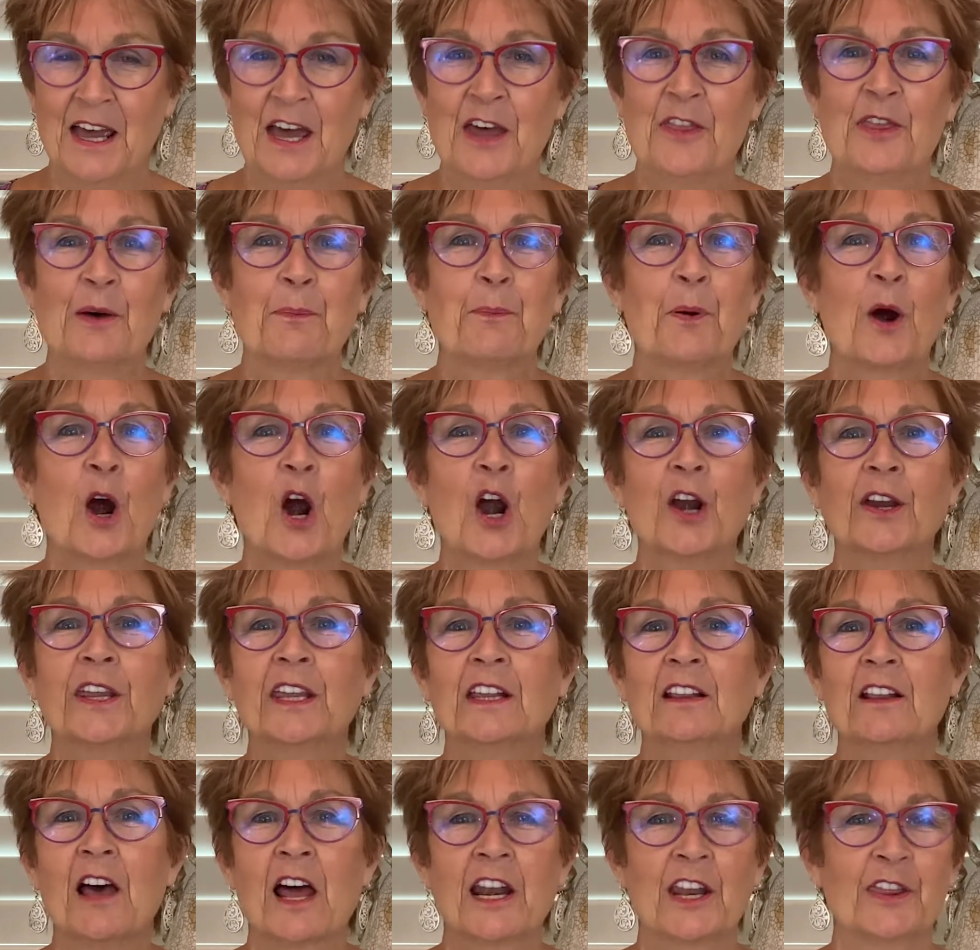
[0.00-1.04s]
The parking
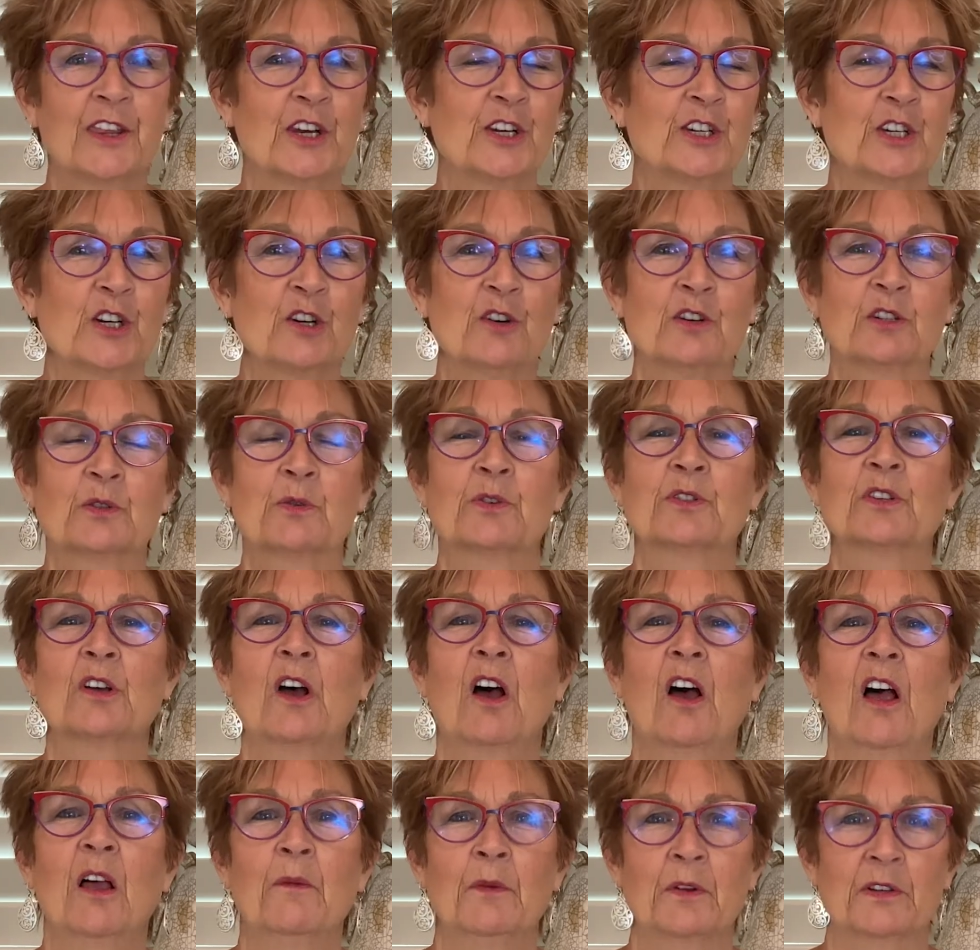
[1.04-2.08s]
lot at the church was
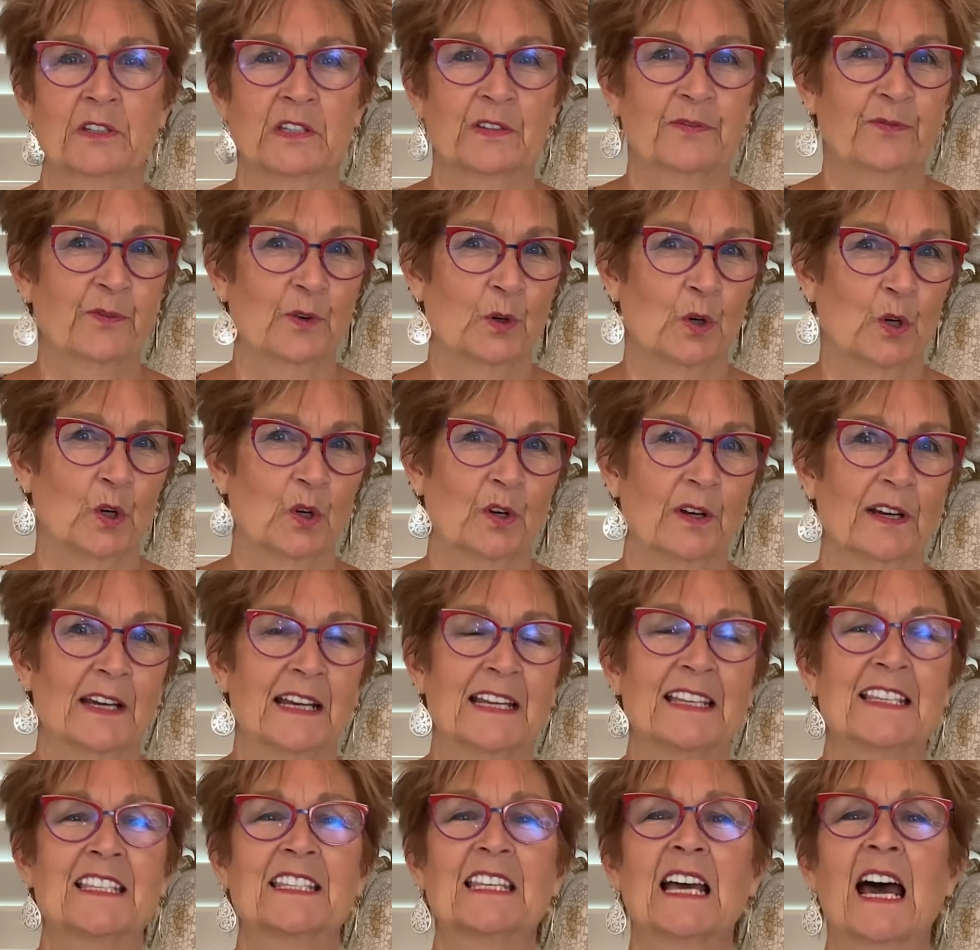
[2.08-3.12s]
almost full.
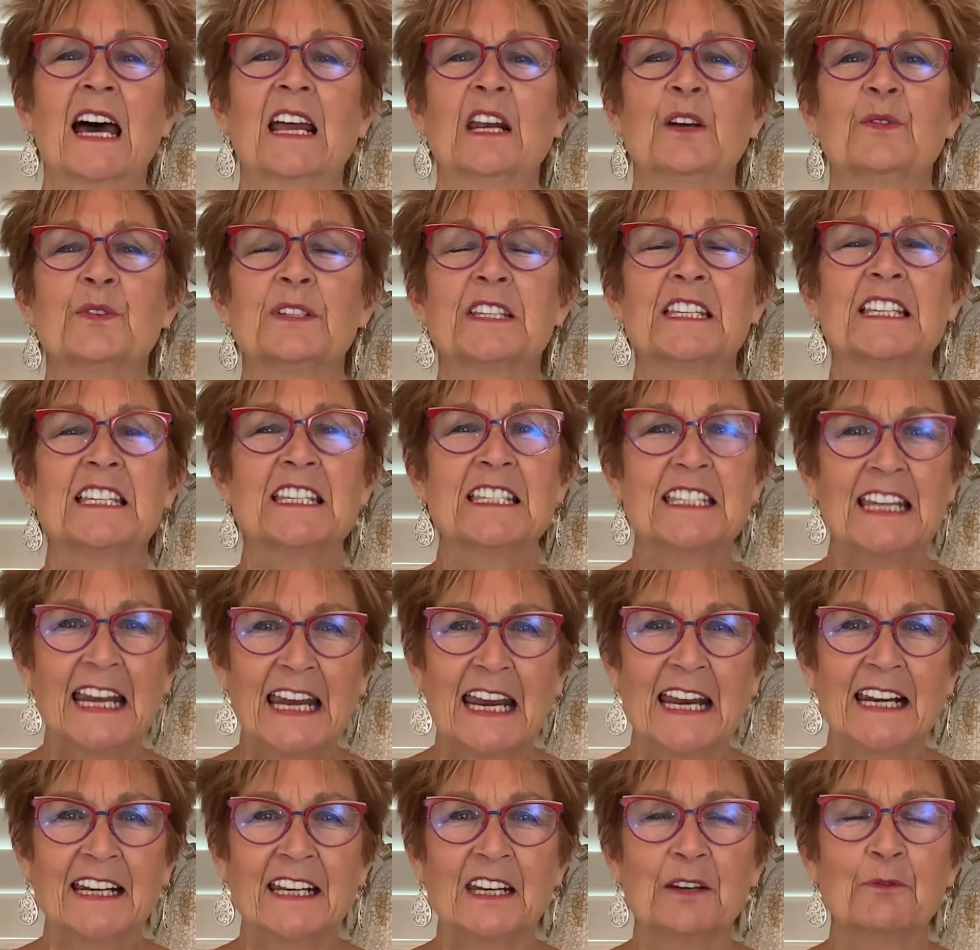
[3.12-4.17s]
Inside it was
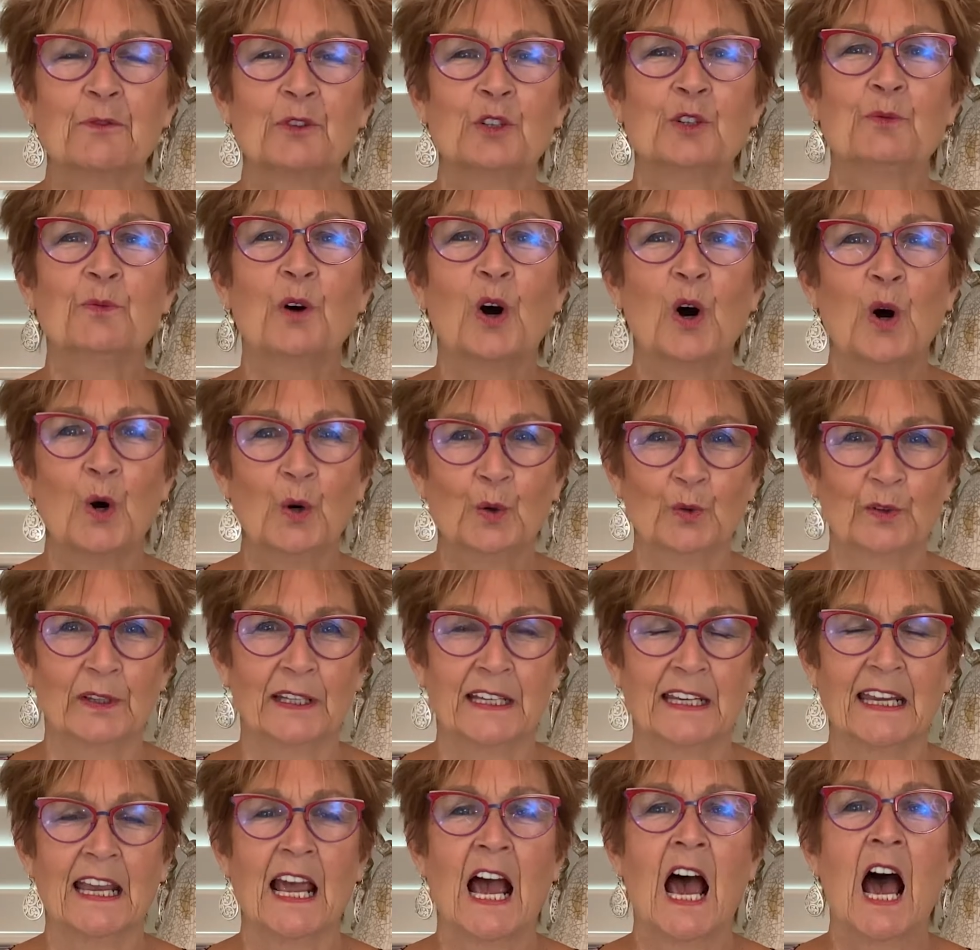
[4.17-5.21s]
standing room
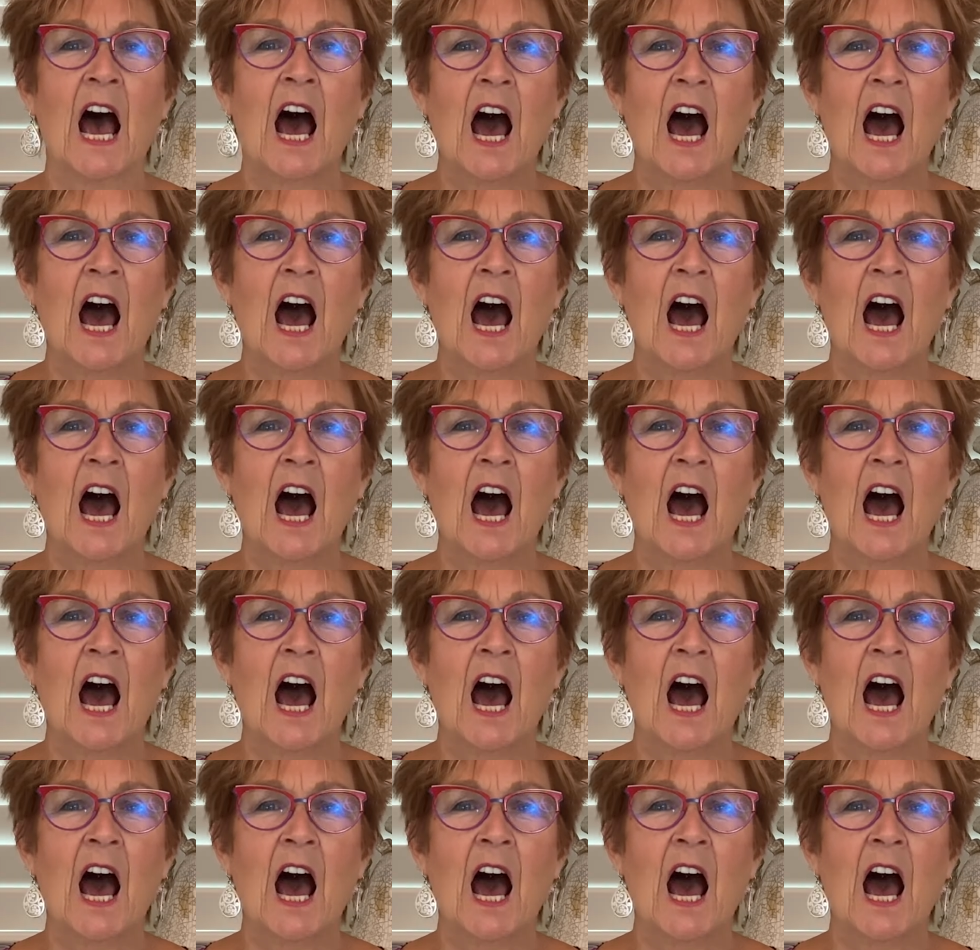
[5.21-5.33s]
only.